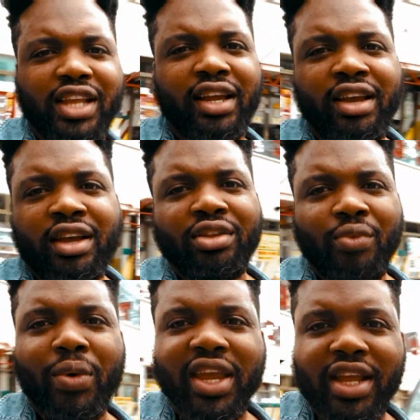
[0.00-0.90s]
like the
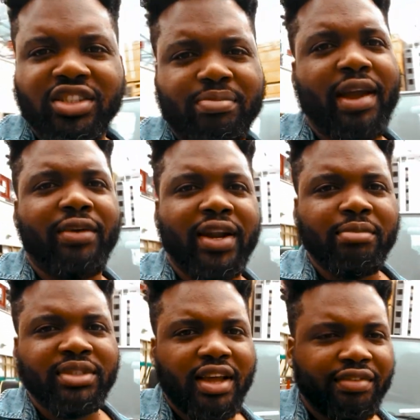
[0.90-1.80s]
one where you can just buy
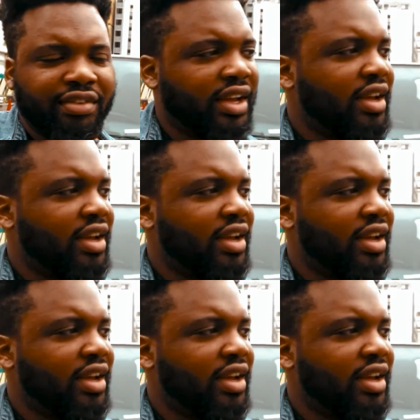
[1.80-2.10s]
random stuff.